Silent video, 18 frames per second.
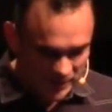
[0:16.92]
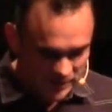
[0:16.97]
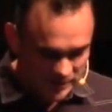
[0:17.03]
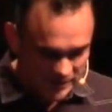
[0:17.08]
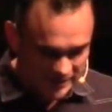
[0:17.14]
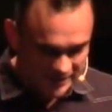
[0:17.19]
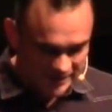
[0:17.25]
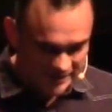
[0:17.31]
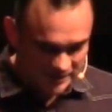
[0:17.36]
that you
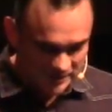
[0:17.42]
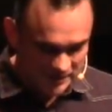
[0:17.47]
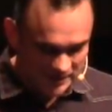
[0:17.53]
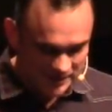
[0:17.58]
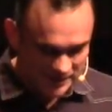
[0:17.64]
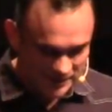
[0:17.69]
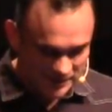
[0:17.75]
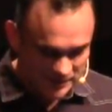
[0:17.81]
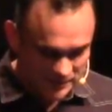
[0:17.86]
just
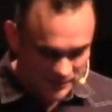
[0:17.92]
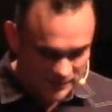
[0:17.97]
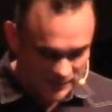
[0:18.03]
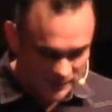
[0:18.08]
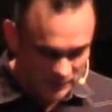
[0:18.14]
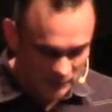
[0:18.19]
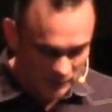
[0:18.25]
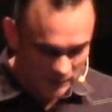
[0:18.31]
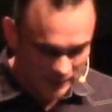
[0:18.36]
love
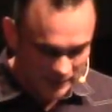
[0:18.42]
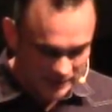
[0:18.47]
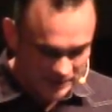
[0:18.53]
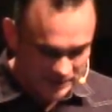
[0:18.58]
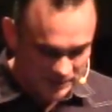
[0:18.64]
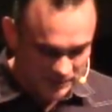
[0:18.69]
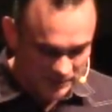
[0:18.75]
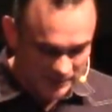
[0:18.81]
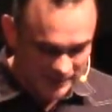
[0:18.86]
so
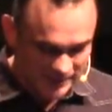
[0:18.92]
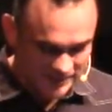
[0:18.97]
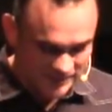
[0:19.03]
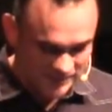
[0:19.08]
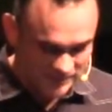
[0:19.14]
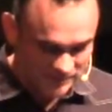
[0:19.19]
much, Lord.